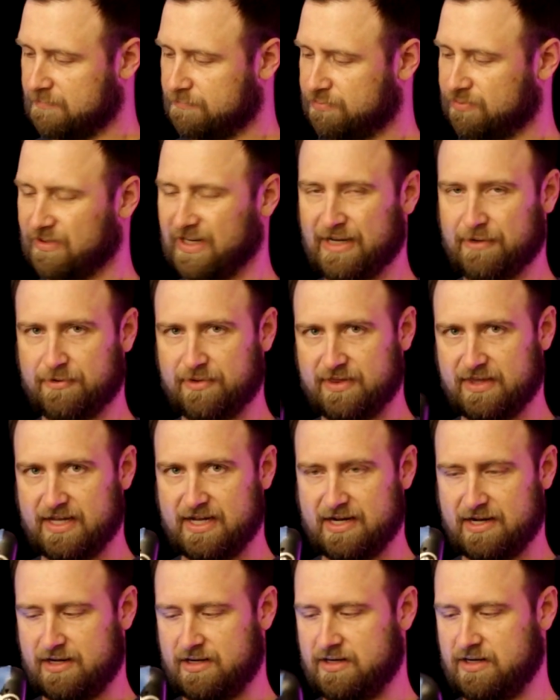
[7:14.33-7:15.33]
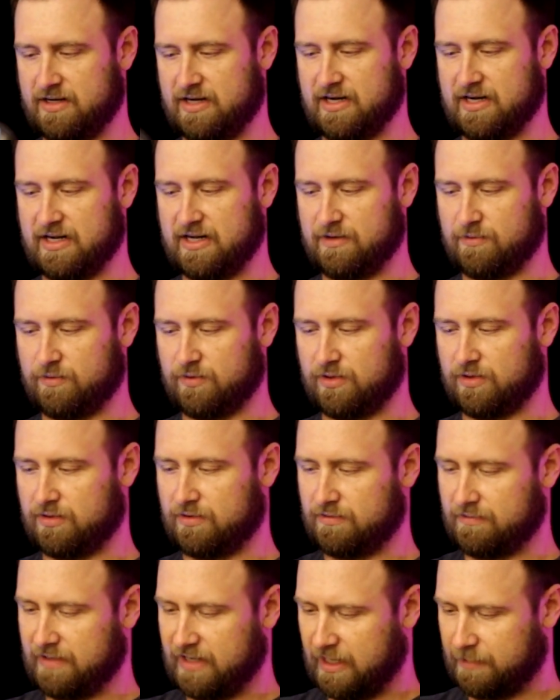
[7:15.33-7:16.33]
play with that and it
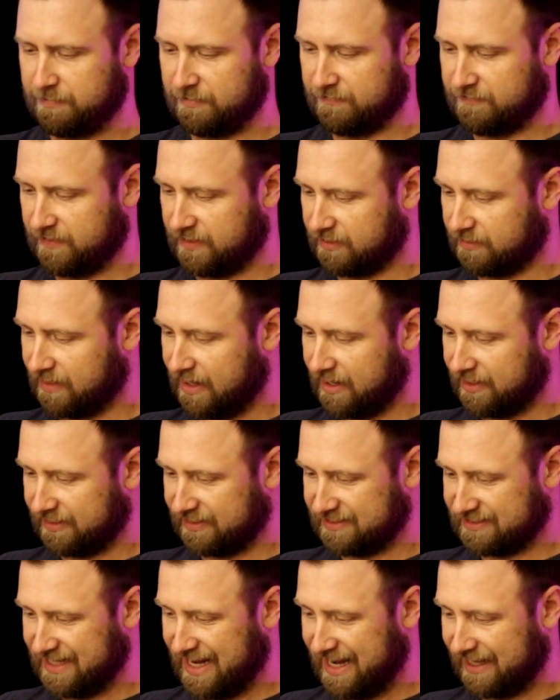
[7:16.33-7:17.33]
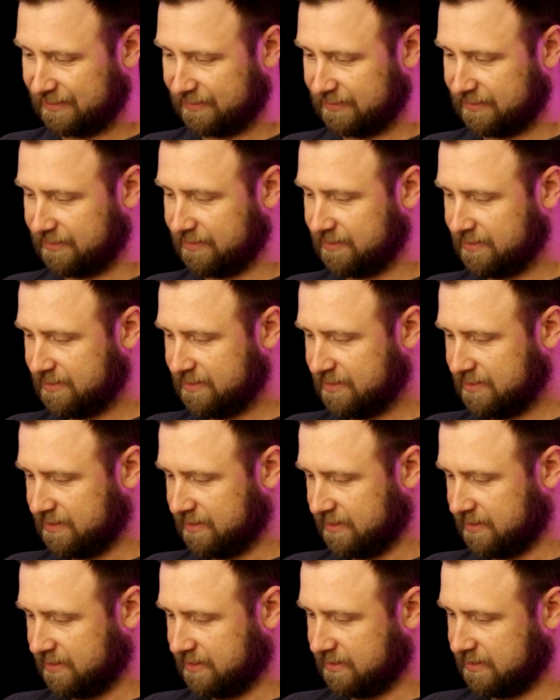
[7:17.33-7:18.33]
will help you figure out exactly
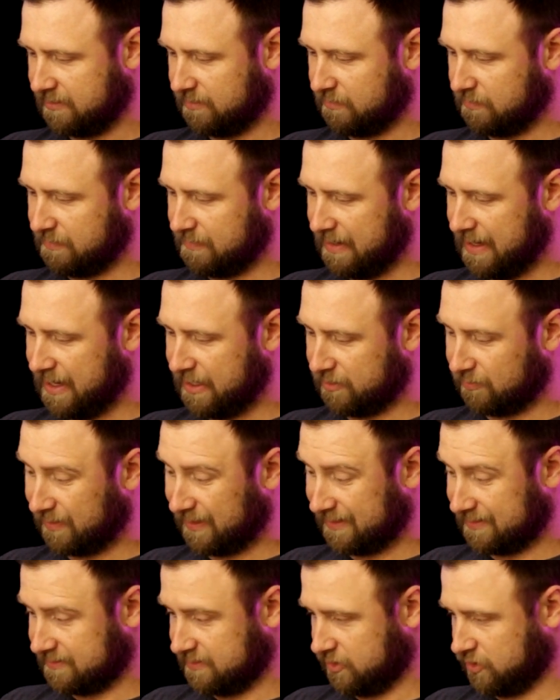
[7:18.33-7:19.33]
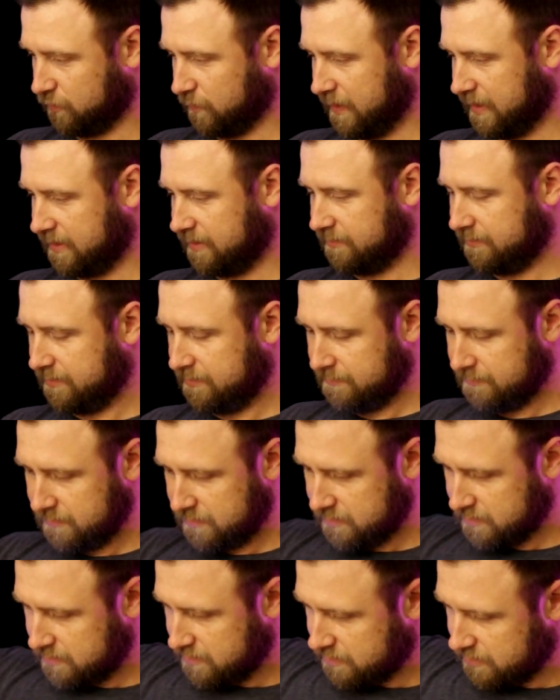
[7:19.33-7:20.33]
how you like it situated.
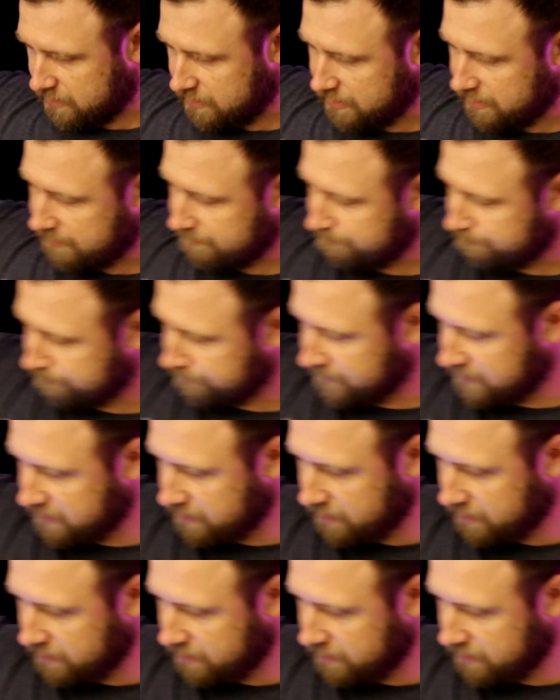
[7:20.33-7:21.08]
So